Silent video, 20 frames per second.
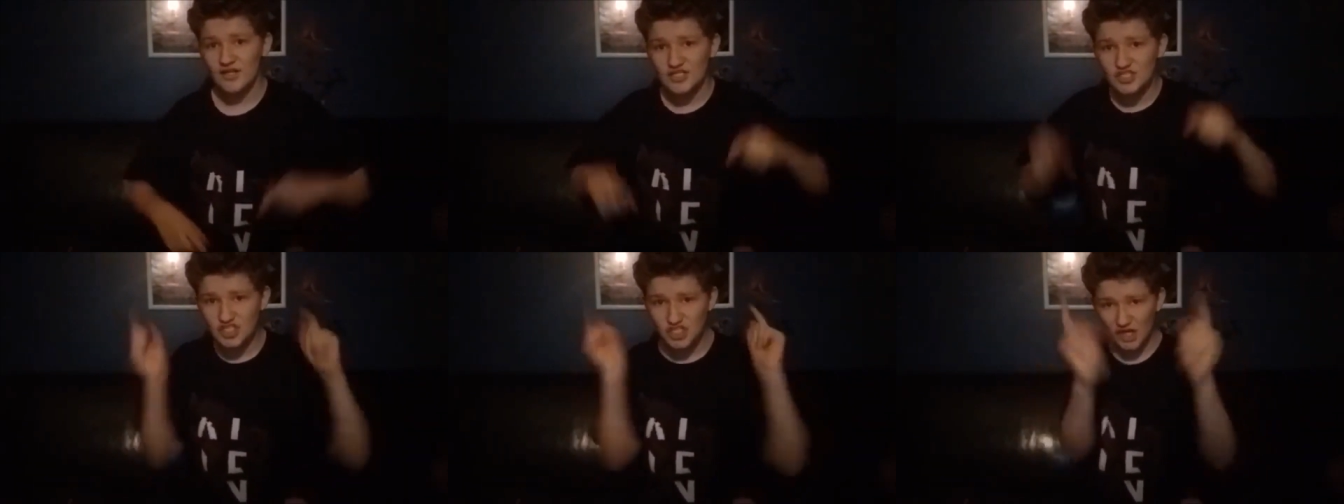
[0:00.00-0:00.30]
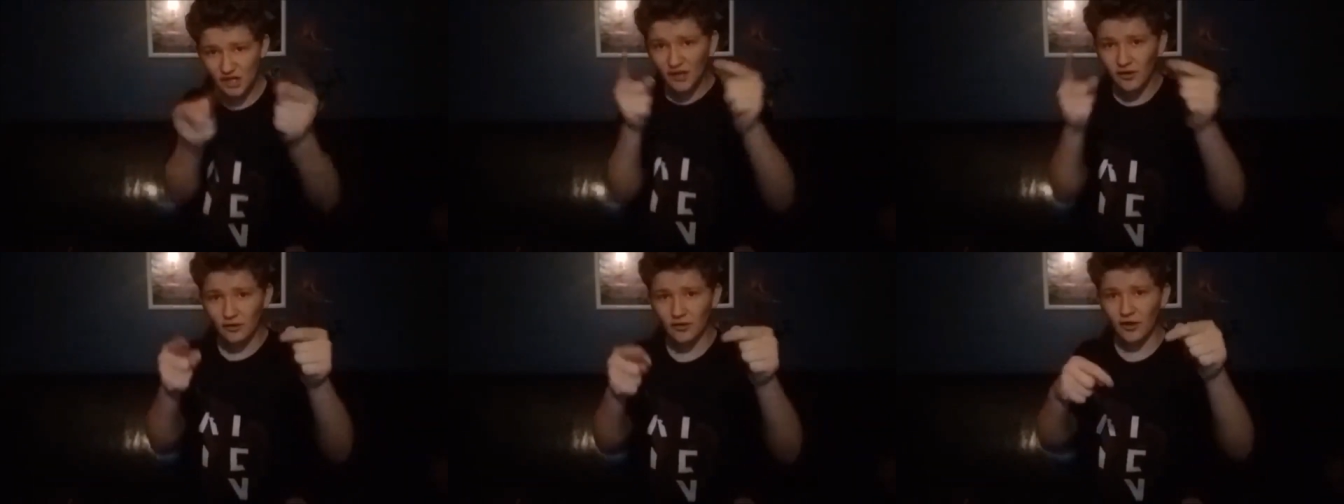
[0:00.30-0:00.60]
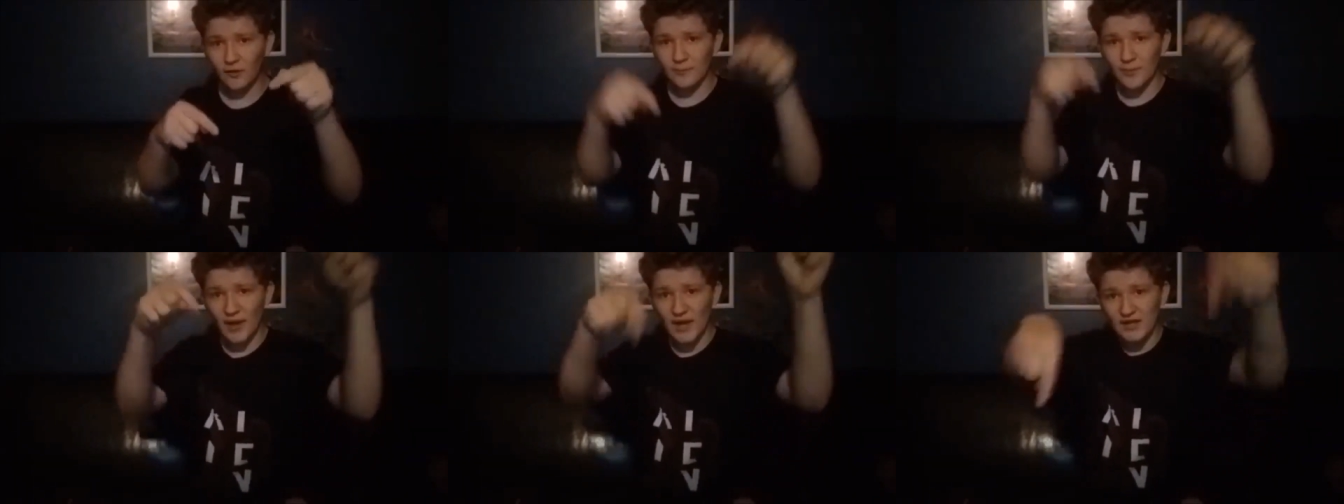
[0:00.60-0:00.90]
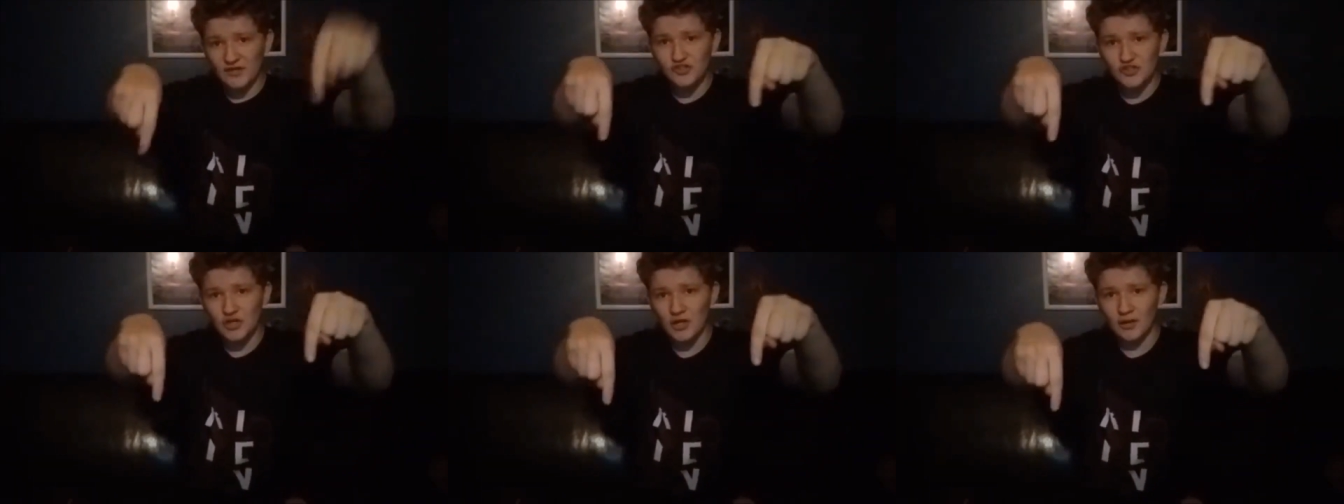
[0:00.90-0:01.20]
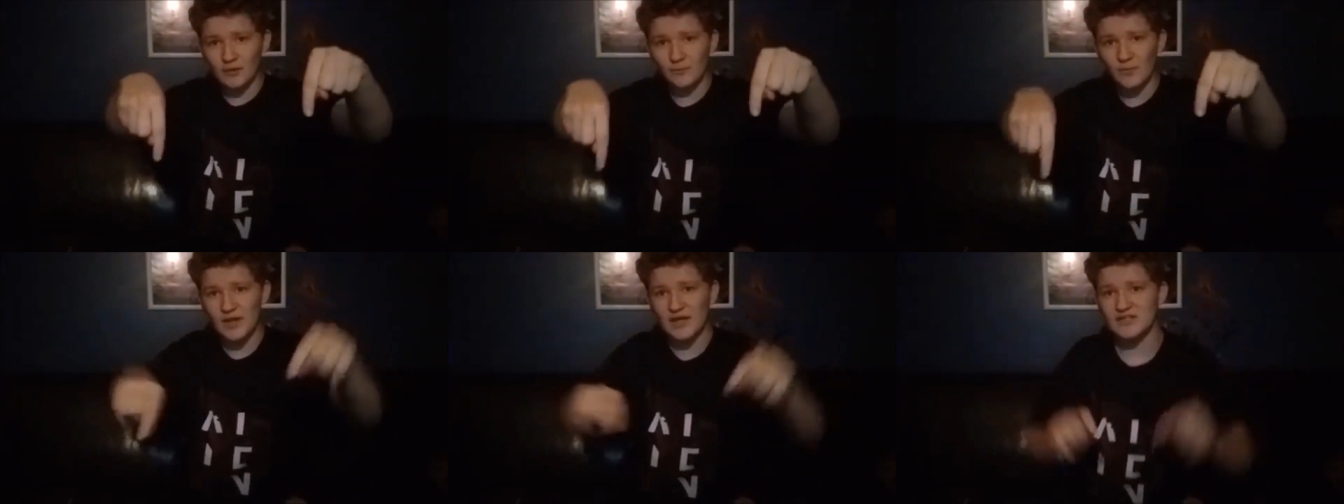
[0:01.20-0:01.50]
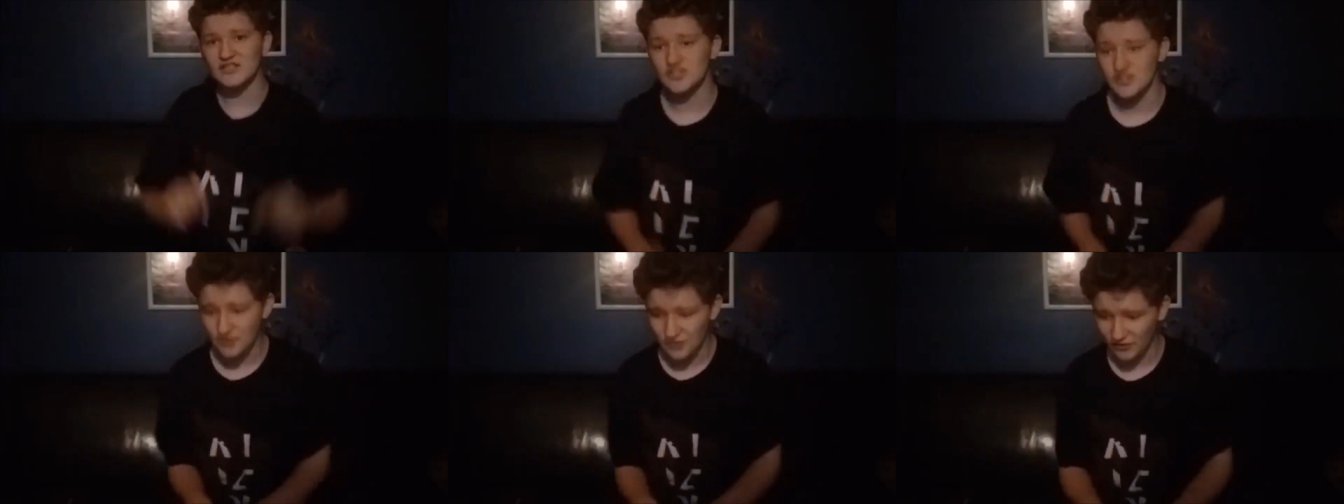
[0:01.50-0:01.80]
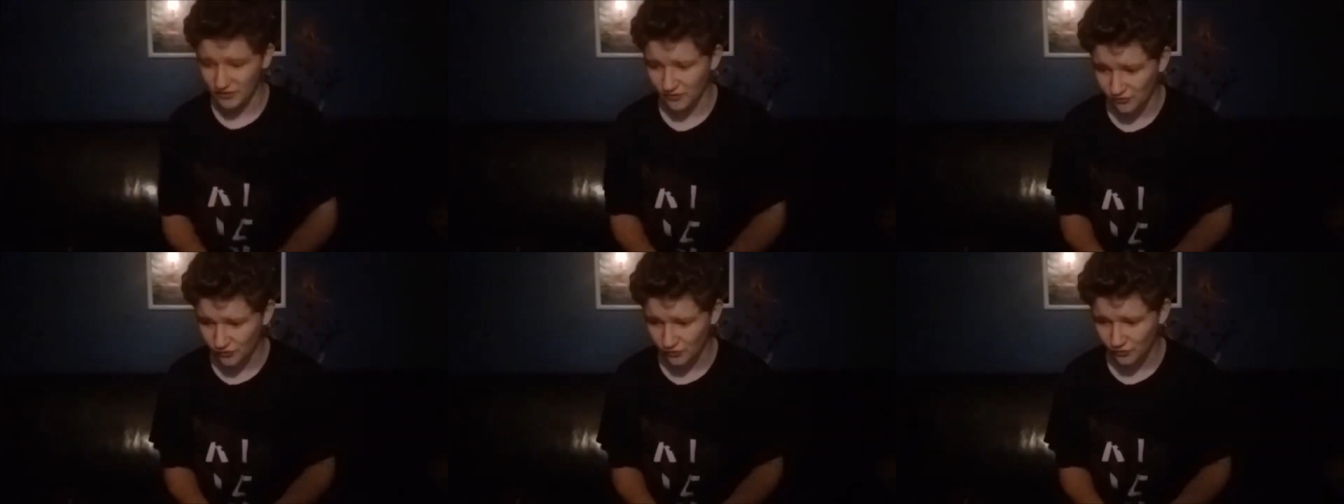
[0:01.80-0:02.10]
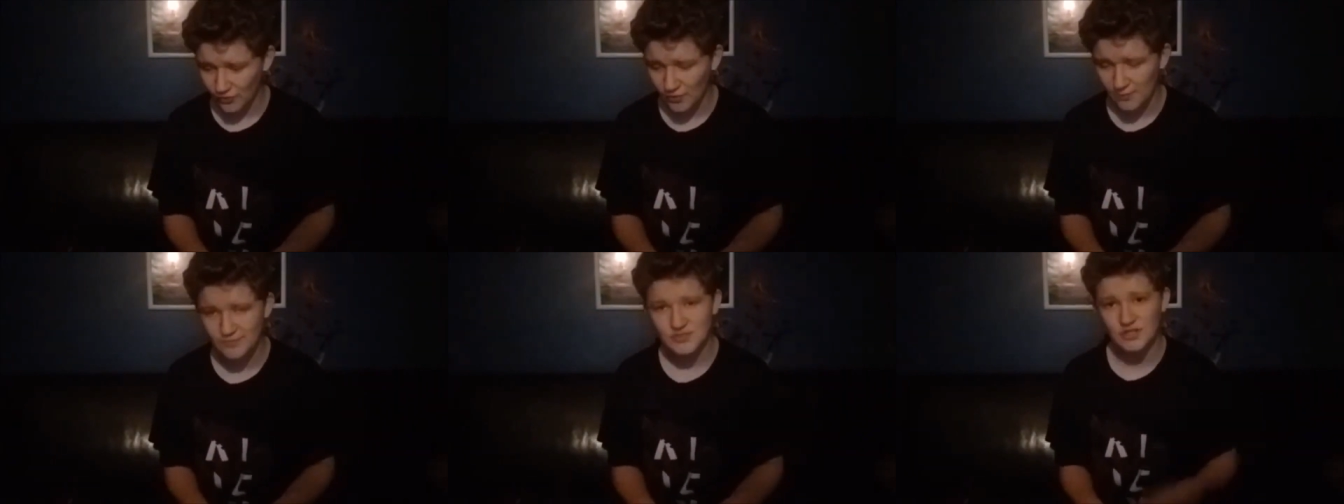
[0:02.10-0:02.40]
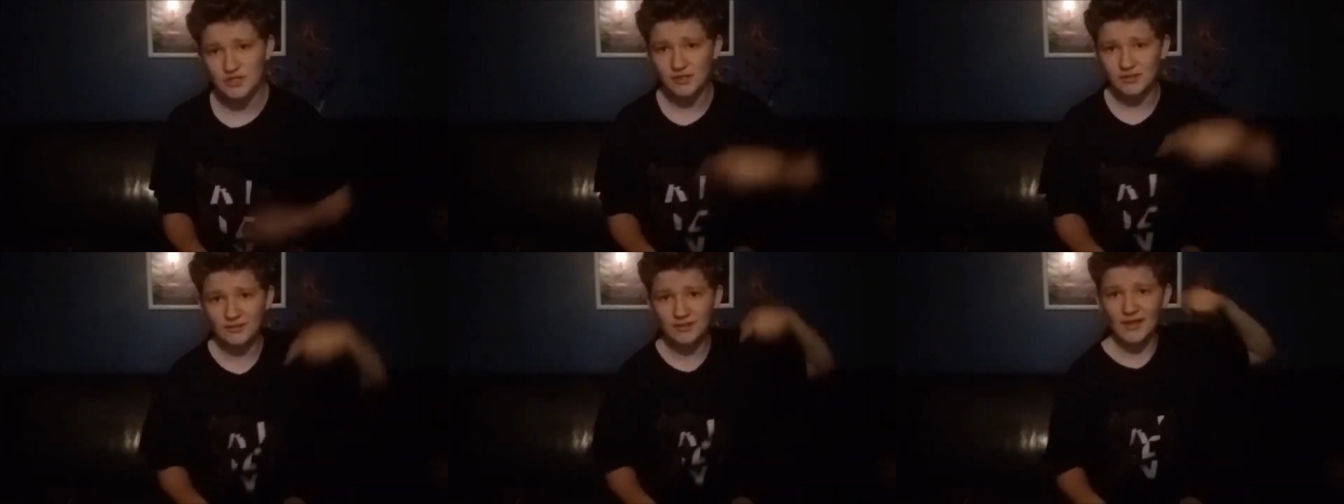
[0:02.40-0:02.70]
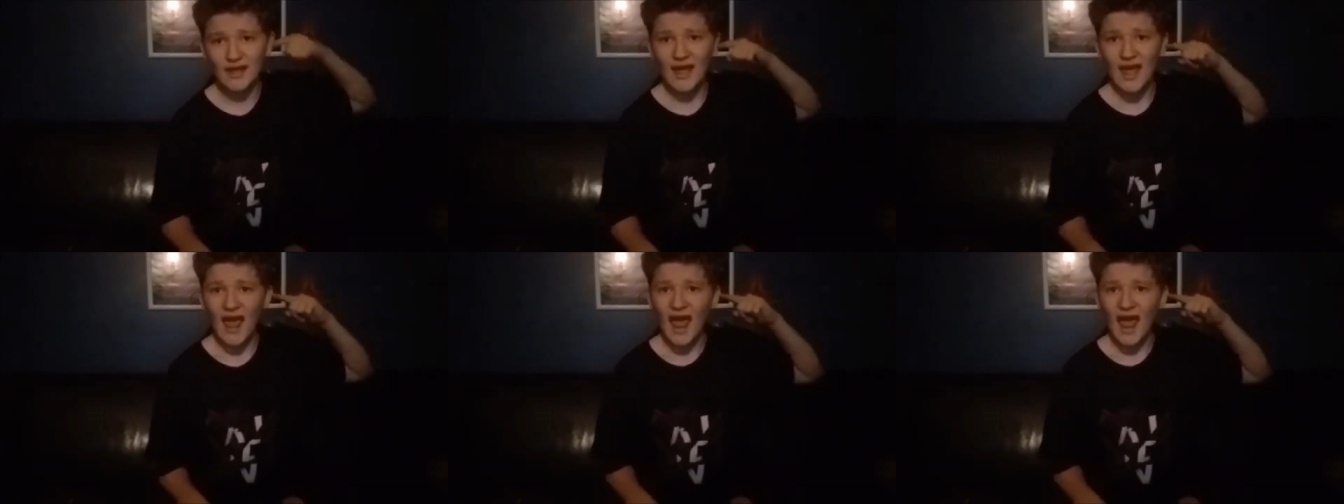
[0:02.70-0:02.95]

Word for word: check out our Patreon page in the description,